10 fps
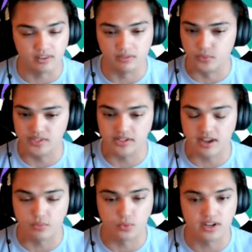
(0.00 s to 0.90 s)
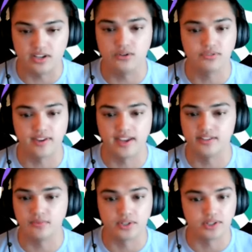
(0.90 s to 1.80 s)
once again, we're huge
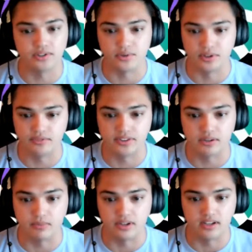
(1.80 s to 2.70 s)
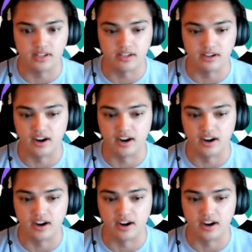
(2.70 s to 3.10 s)
fans of what you're doing for the community.